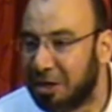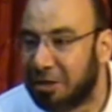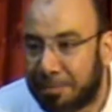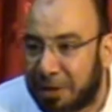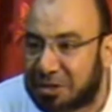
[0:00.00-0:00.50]

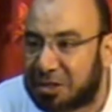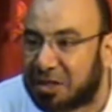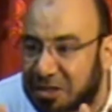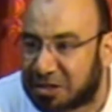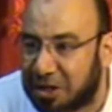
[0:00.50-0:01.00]
The best
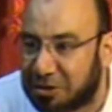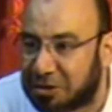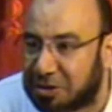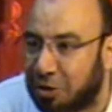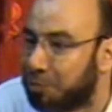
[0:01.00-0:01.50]

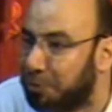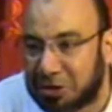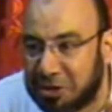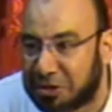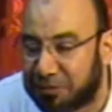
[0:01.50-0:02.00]
sustenance or
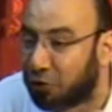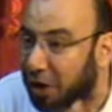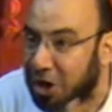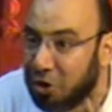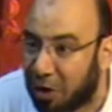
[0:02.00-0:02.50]
business for
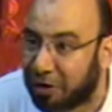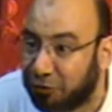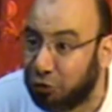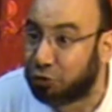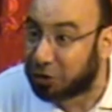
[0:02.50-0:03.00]
any one
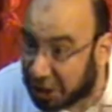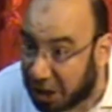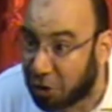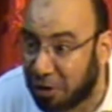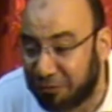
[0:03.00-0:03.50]
of you to take
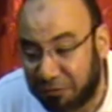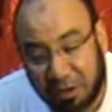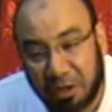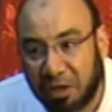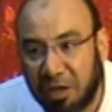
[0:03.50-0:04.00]
care of,
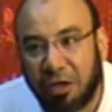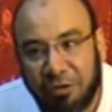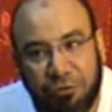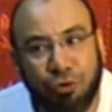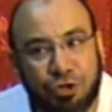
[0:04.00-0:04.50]

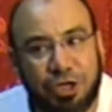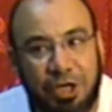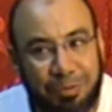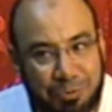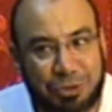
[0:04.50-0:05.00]
few
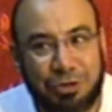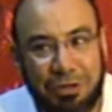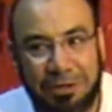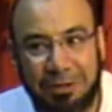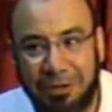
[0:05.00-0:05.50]
sheep,
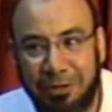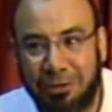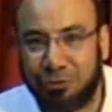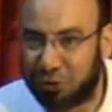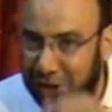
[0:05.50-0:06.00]

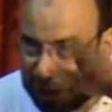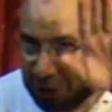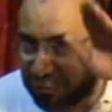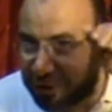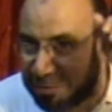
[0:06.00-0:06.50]
to take
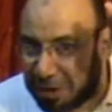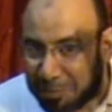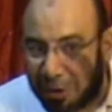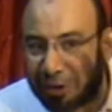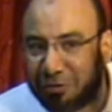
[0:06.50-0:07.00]
care of them in
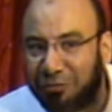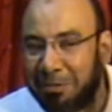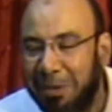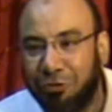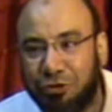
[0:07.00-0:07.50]
a part of
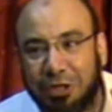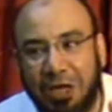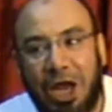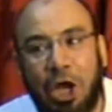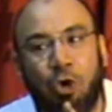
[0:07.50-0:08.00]
the
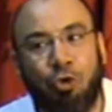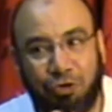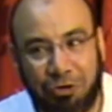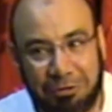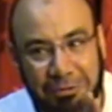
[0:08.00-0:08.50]
mountain
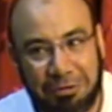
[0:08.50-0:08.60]
alone.